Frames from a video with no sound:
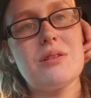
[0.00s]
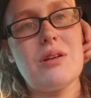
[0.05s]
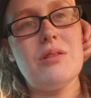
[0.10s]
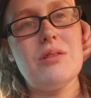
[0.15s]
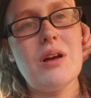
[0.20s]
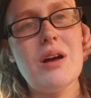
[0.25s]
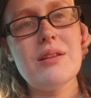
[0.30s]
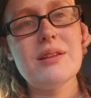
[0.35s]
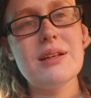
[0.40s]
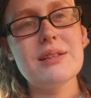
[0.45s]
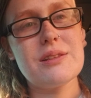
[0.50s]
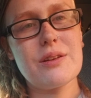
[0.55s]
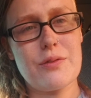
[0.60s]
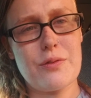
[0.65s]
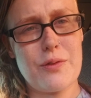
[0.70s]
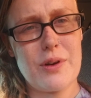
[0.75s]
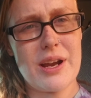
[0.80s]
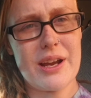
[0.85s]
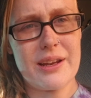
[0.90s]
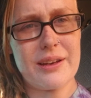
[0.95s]
a lot less
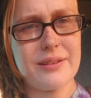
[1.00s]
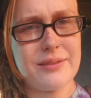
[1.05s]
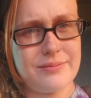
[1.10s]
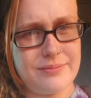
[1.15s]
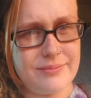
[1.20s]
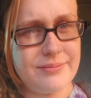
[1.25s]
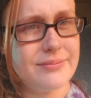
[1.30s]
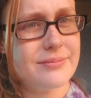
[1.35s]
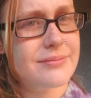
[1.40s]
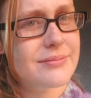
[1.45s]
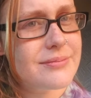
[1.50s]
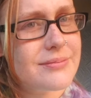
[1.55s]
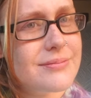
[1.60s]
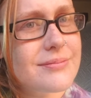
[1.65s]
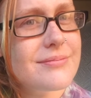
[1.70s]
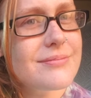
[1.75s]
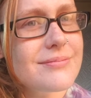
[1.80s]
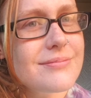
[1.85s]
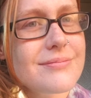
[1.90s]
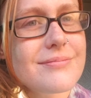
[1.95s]
afraid
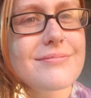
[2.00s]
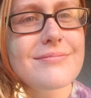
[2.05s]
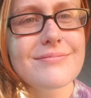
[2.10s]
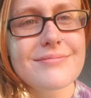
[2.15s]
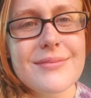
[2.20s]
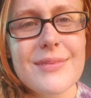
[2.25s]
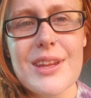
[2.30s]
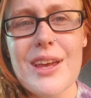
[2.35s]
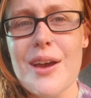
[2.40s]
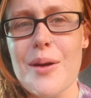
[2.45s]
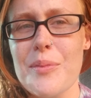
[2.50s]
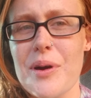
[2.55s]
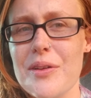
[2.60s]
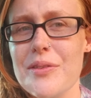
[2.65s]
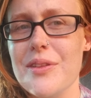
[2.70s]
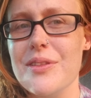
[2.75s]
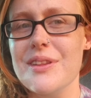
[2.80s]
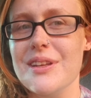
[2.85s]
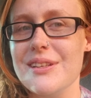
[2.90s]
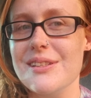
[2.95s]
about
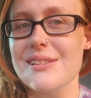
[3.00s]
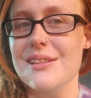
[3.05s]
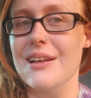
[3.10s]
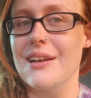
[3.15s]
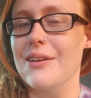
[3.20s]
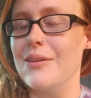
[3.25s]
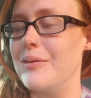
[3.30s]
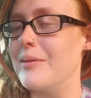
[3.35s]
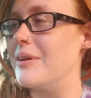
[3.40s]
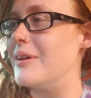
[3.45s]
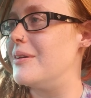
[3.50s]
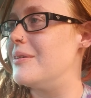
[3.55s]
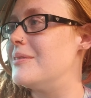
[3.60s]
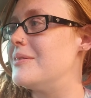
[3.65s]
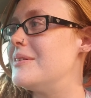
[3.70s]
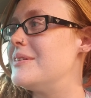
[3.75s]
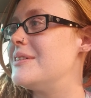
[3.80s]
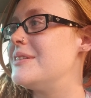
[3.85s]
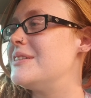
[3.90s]
the things that I don't know.